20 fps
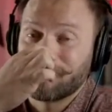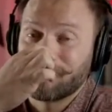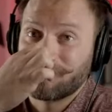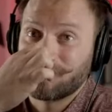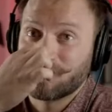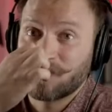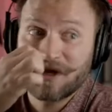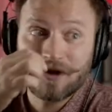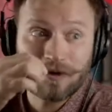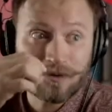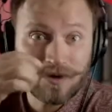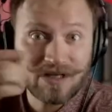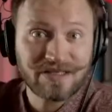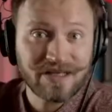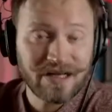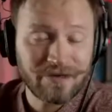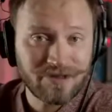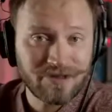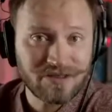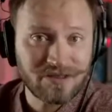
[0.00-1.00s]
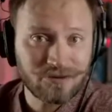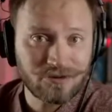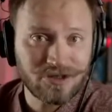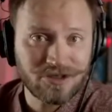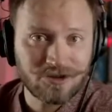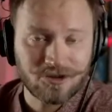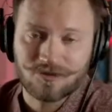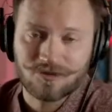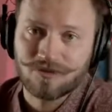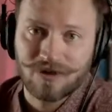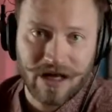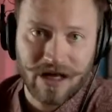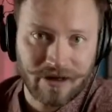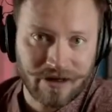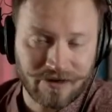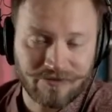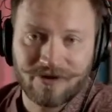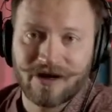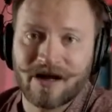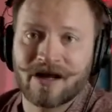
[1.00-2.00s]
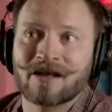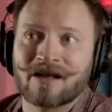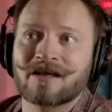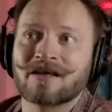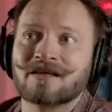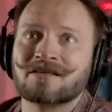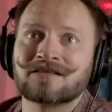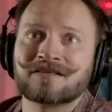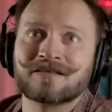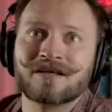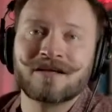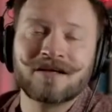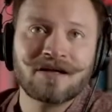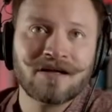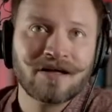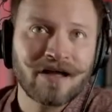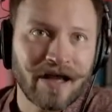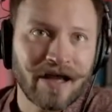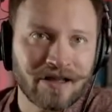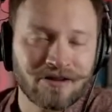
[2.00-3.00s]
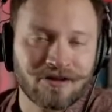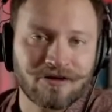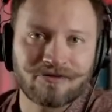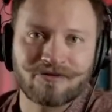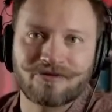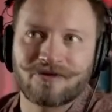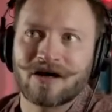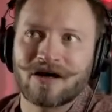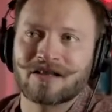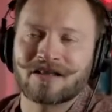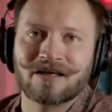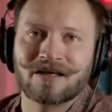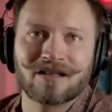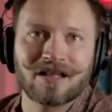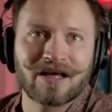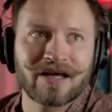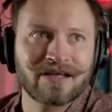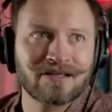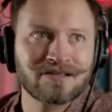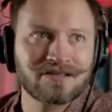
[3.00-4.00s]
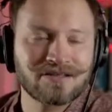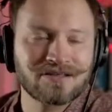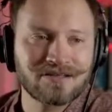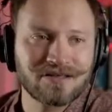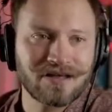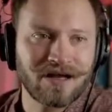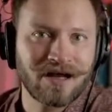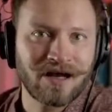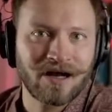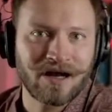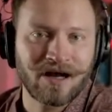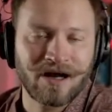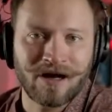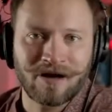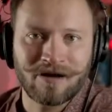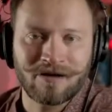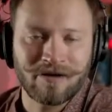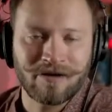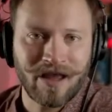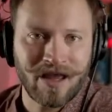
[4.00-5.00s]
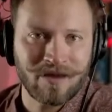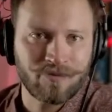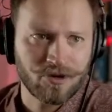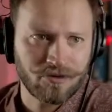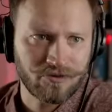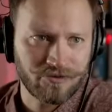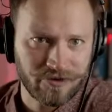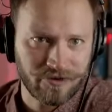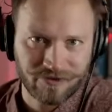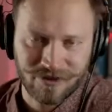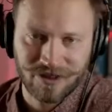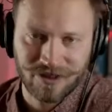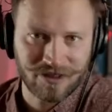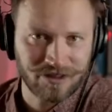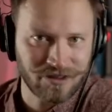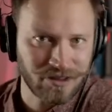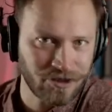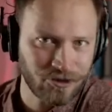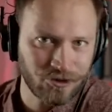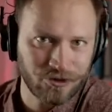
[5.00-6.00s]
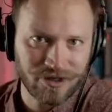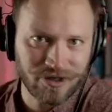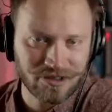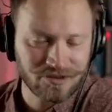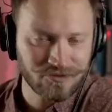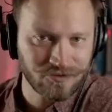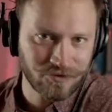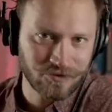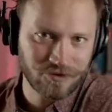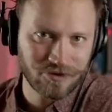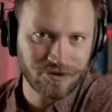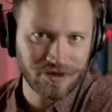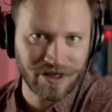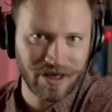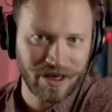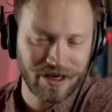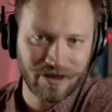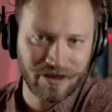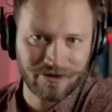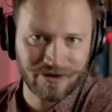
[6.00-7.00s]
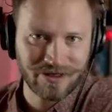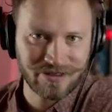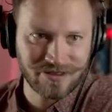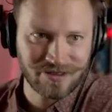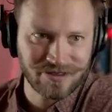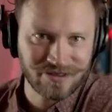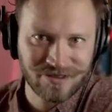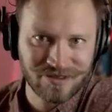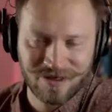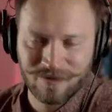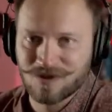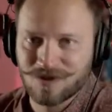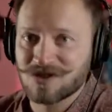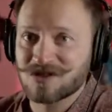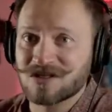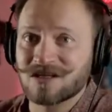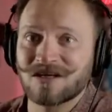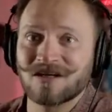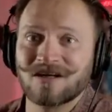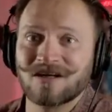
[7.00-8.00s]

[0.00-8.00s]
we always have these situations: Black Fridays, end of deadlines, April 15 in the US for the IRS systems.